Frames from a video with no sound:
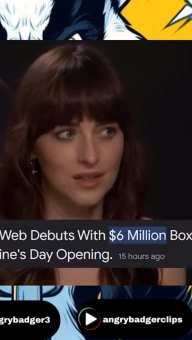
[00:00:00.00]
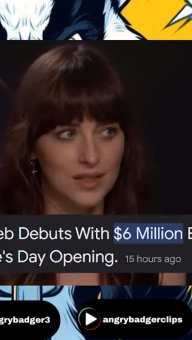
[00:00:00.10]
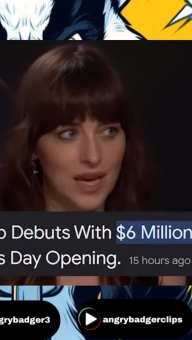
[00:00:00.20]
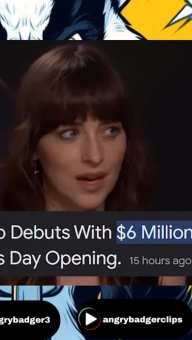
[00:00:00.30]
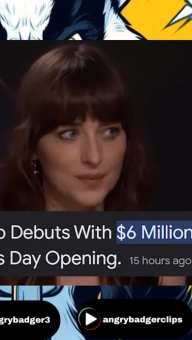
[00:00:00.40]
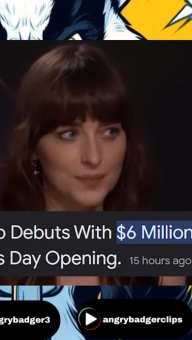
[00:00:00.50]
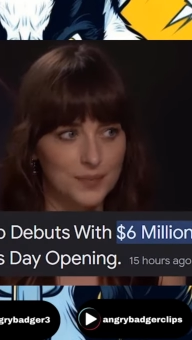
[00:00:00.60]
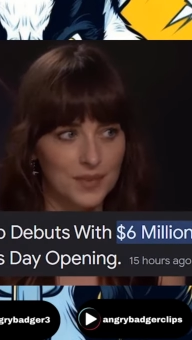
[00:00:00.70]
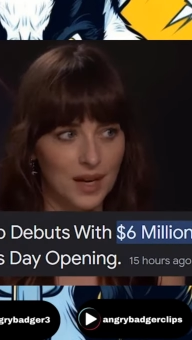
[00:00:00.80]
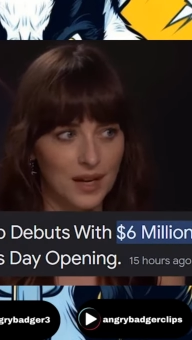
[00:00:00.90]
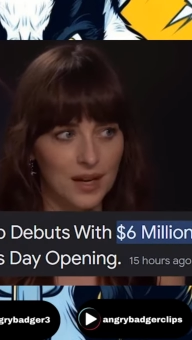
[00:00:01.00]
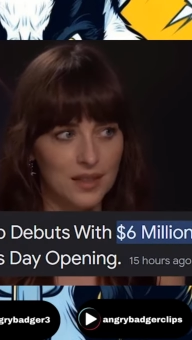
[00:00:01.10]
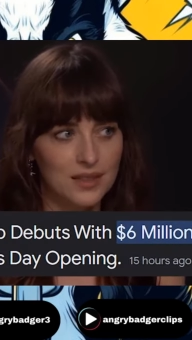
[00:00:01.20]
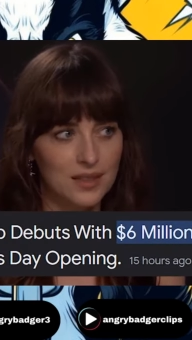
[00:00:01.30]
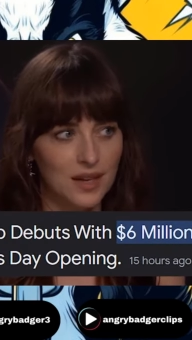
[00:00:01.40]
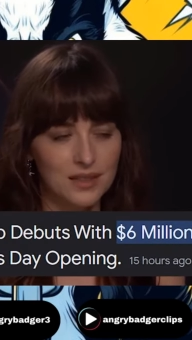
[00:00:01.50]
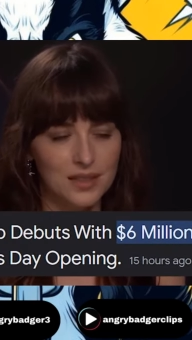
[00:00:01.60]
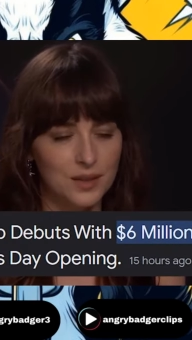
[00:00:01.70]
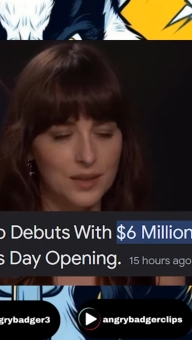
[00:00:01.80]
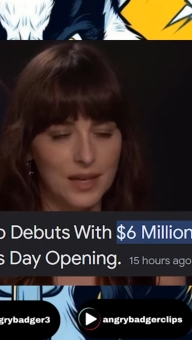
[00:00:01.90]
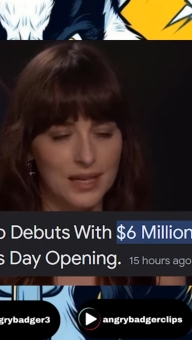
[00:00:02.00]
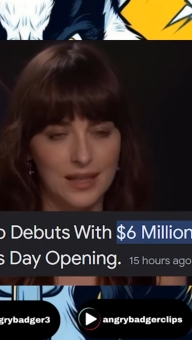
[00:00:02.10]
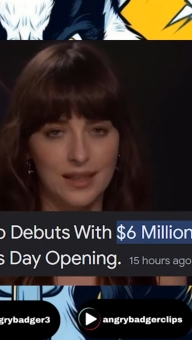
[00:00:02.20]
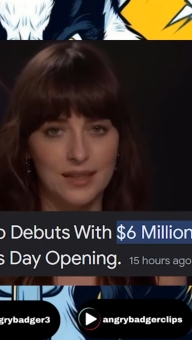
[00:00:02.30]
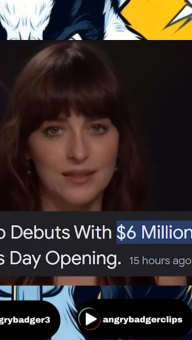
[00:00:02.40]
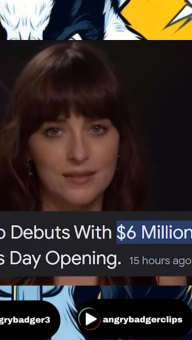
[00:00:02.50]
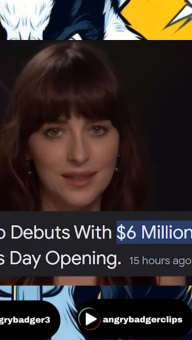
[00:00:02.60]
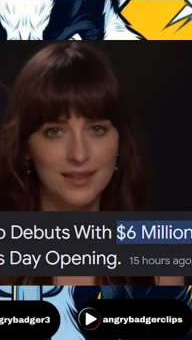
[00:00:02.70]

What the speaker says: yeah, I'll do anything.